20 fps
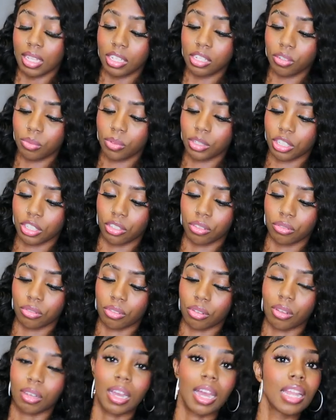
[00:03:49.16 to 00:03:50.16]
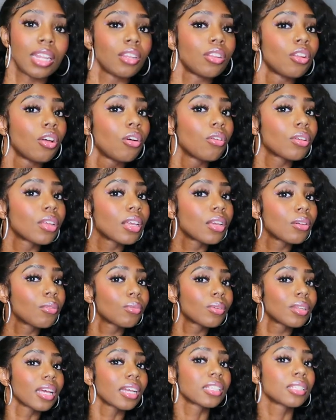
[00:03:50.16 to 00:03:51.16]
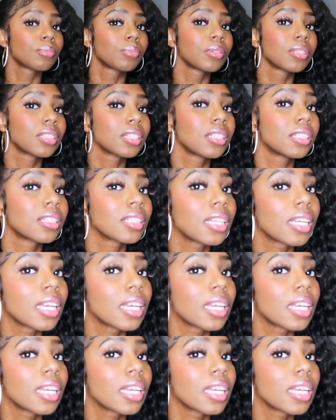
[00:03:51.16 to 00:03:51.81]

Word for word: These are really cute though. I low-key would like to put these